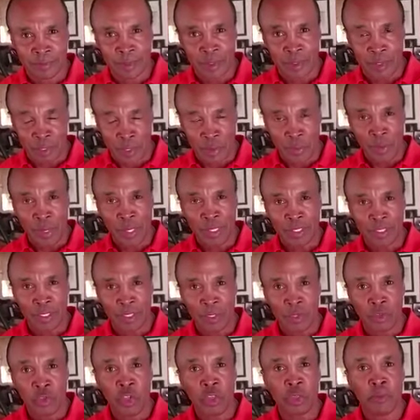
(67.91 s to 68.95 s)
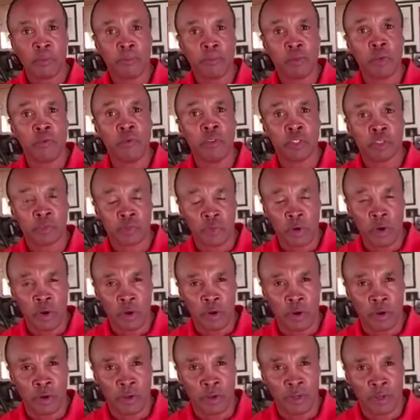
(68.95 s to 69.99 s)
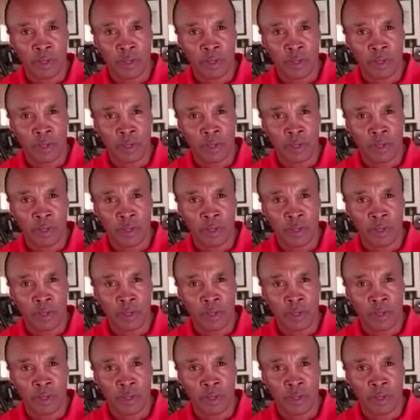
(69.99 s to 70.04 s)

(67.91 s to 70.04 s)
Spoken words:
You know what? You have to prove us wrong.